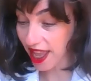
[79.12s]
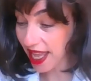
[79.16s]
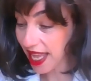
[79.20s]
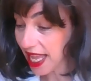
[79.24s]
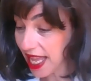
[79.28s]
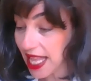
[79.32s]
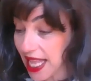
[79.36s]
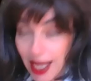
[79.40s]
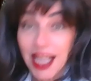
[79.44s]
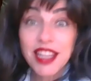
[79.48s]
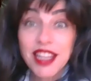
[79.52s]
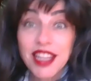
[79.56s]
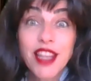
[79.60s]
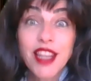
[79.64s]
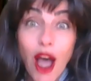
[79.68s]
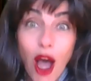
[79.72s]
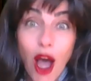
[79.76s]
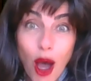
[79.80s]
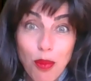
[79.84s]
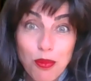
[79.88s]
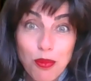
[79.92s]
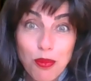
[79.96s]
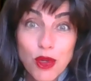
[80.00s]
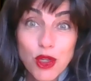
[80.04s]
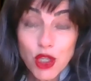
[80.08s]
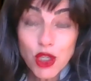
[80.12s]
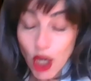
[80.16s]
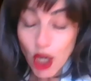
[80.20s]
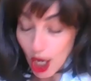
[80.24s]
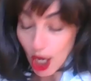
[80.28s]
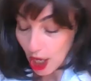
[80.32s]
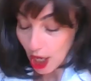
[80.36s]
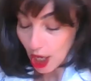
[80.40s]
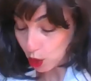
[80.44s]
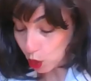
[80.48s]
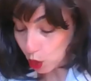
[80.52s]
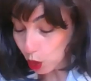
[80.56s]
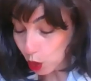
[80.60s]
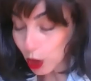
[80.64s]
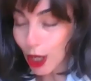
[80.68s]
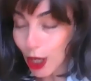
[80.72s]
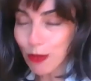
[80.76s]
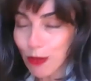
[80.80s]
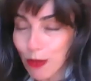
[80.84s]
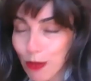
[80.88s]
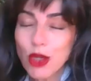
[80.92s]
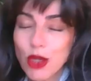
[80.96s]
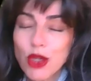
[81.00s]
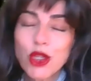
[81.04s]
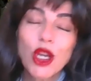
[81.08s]
What did she do?
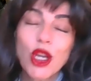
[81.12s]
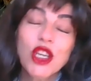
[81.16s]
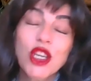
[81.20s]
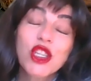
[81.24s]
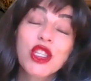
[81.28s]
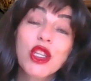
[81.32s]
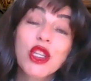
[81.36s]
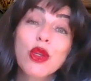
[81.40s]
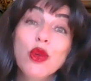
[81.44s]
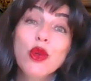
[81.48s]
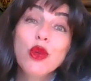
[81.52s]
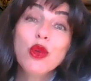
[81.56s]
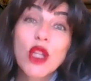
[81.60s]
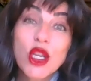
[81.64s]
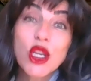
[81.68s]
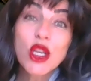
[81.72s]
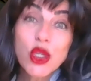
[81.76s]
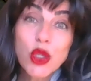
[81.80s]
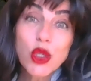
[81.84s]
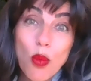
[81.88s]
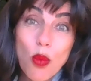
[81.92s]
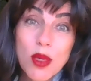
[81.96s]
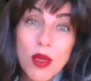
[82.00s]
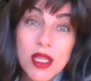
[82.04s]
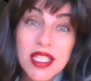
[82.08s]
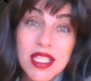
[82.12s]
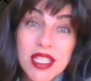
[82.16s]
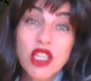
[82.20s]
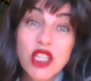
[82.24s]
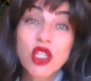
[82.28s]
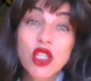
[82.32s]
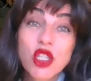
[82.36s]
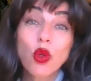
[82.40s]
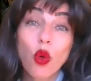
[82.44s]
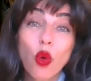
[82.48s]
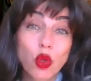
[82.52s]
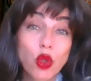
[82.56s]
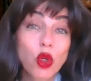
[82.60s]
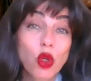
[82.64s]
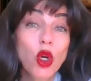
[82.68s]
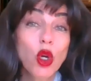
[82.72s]
She watered it, put it on the